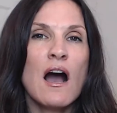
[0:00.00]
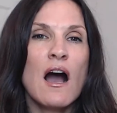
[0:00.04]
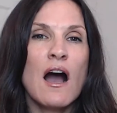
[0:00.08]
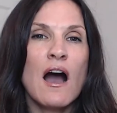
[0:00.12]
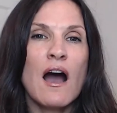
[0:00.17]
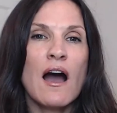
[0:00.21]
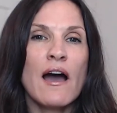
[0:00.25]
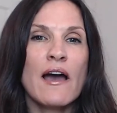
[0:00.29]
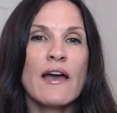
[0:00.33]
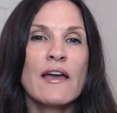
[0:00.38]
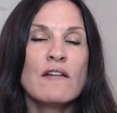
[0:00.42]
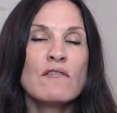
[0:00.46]

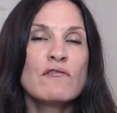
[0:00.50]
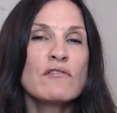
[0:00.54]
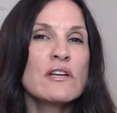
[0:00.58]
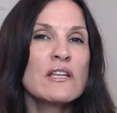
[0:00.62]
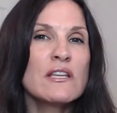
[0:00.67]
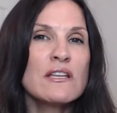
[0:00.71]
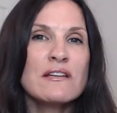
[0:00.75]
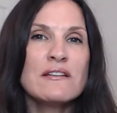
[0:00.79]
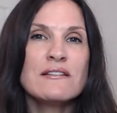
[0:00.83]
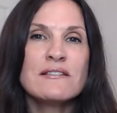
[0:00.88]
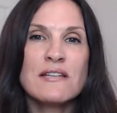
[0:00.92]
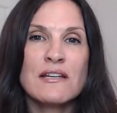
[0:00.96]
I
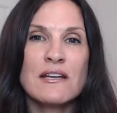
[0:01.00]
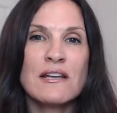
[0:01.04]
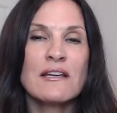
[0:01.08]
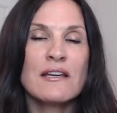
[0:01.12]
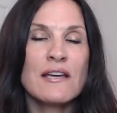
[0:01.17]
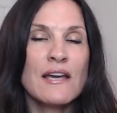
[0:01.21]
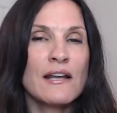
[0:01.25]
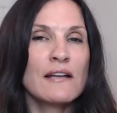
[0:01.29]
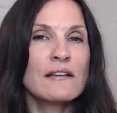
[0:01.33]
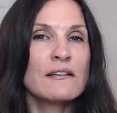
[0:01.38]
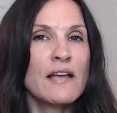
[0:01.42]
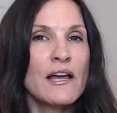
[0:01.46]
really didn't
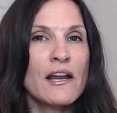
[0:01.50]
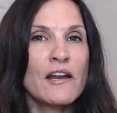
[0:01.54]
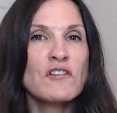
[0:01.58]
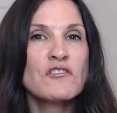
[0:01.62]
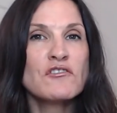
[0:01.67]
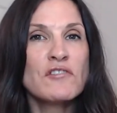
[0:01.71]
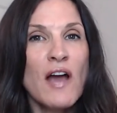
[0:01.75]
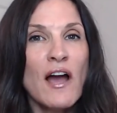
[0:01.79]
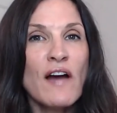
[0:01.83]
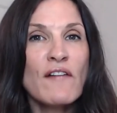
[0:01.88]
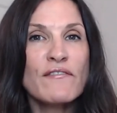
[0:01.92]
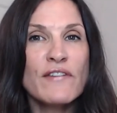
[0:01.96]
get a lot of
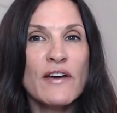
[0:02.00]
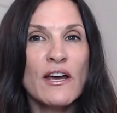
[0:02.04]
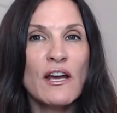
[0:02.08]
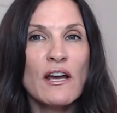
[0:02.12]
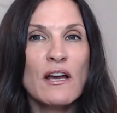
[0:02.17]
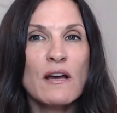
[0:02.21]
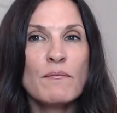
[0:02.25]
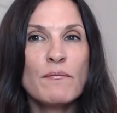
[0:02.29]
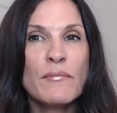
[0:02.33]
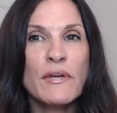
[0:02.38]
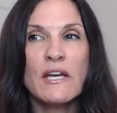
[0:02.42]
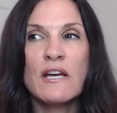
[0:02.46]
traffic,
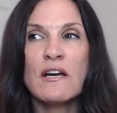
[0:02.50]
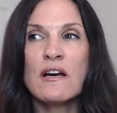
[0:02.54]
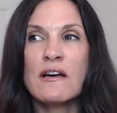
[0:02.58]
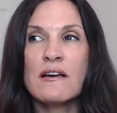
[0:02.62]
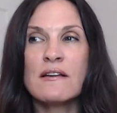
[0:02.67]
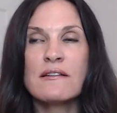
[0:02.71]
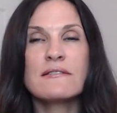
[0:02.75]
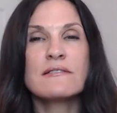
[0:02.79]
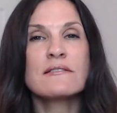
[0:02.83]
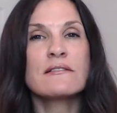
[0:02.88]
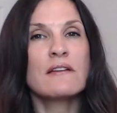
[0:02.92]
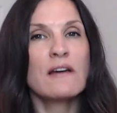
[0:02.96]

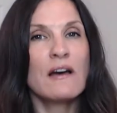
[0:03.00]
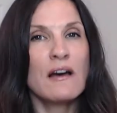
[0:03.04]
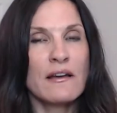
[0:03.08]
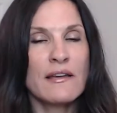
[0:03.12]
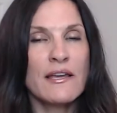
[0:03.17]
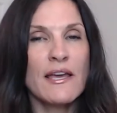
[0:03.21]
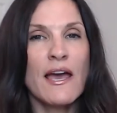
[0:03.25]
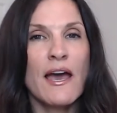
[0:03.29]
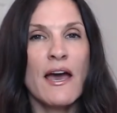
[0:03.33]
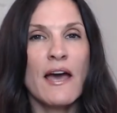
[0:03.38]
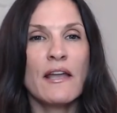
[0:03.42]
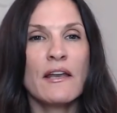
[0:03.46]
because
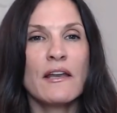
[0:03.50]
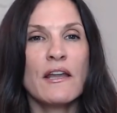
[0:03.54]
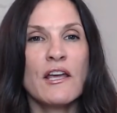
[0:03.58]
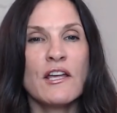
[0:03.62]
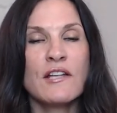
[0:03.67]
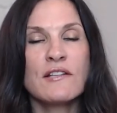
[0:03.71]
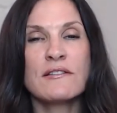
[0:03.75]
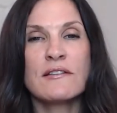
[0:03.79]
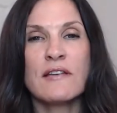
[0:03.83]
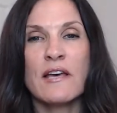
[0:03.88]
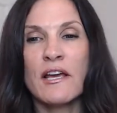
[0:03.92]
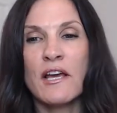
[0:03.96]
again,
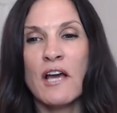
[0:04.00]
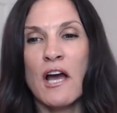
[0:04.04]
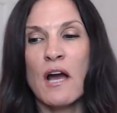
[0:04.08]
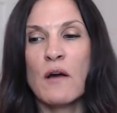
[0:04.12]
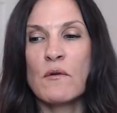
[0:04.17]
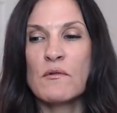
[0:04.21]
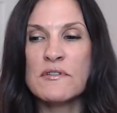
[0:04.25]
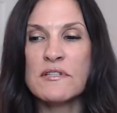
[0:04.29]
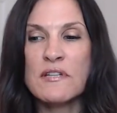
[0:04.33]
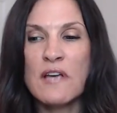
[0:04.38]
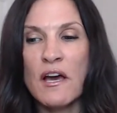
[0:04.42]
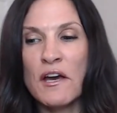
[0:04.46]
it's like I
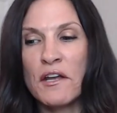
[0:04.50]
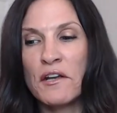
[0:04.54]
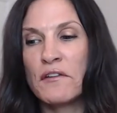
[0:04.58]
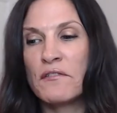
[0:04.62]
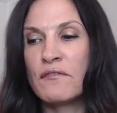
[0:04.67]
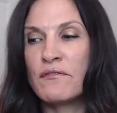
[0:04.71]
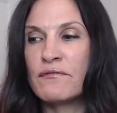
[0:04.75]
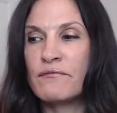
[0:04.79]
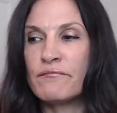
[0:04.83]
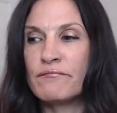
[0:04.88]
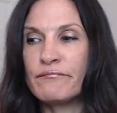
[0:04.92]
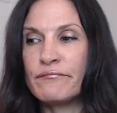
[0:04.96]
was kind
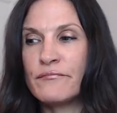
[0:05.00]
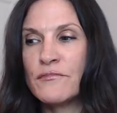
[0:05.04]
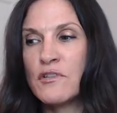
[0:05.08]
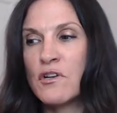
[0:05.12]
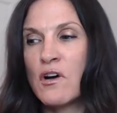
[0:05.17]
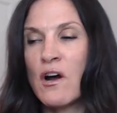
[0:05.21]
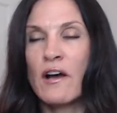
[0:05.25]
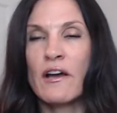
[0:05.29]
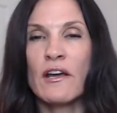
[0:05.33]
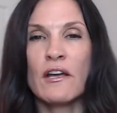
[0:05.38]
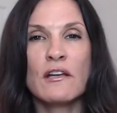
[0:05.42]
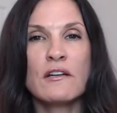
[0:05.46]
of
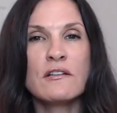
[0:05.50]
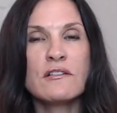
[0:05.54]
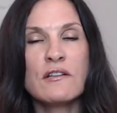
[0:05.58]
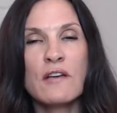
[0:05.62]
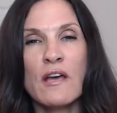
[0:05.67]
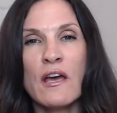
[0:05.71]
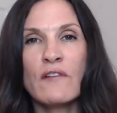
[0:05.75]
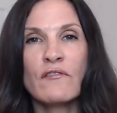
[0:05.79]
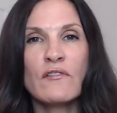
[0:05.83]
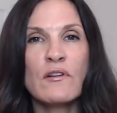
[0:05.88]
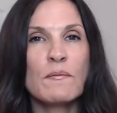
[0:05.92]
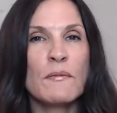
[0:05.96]
talking to
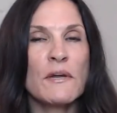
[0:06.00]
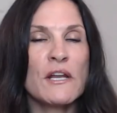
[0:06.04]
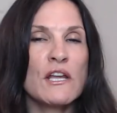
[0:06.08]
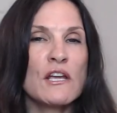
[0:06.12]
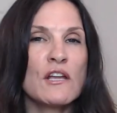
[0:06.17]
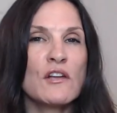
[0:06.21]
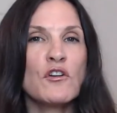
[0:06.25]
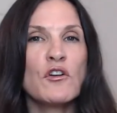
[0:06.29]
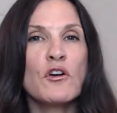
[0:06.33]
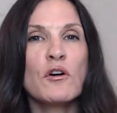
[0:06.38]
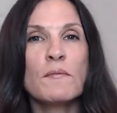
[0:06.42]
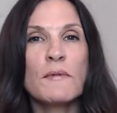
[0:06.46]
everybody
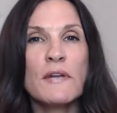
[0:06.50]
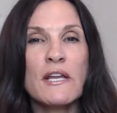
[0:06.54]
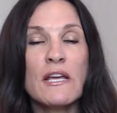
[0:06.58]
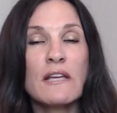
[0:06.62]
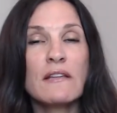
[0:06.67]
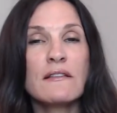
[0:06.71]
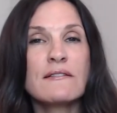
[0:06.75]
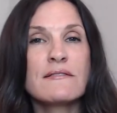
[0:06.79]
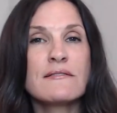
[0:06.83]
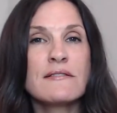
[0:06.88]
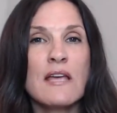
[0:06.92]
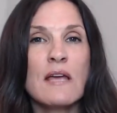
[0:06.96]
and nobody at
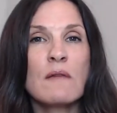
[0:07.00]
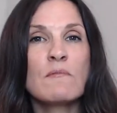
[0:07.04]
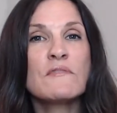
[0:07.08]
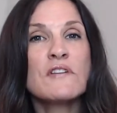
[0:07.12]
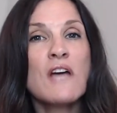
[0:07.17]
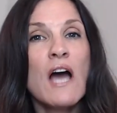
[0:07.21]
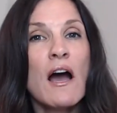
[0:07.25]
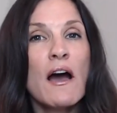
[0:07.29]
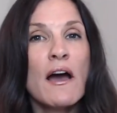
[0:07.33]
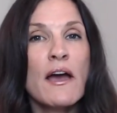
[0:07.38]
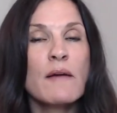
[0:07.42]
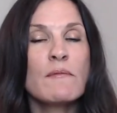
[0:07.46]
the same
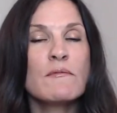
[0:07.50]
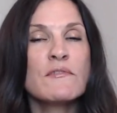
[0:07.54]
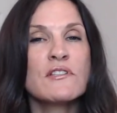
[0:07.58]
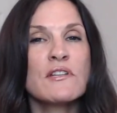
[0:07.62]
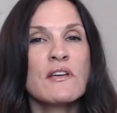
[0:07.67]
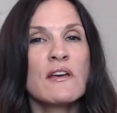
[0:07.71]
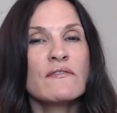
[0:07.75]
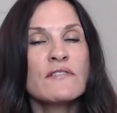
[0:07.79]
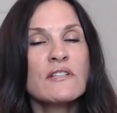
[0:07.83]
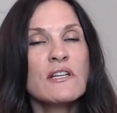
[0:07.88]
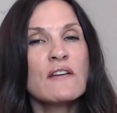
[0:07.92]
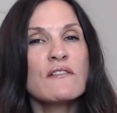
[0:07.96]
time. So you
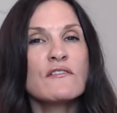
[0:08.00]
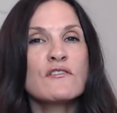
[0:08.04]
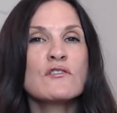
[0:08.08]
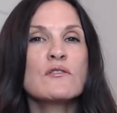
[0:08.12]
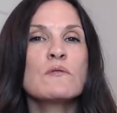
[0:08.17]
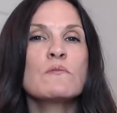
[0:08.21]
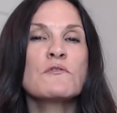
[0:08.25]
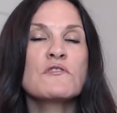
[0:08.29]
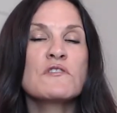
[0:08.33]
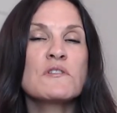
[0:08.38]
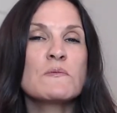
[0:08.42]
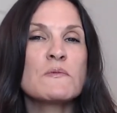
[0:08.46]
have to get
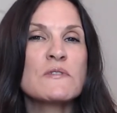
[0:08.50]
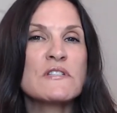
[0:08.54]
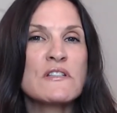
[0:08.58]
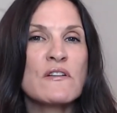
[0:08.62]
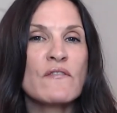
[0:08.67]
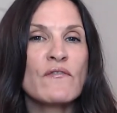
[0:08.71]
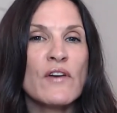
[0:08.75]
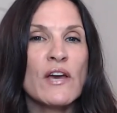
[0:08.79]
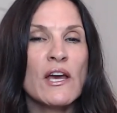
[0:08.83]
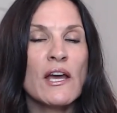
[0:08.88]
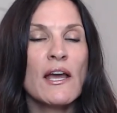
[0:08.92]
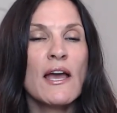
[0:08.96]
super
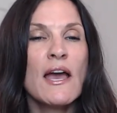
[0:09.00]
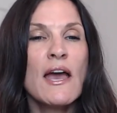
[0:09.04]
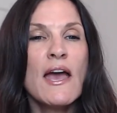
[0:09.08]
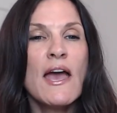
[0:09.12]
specific.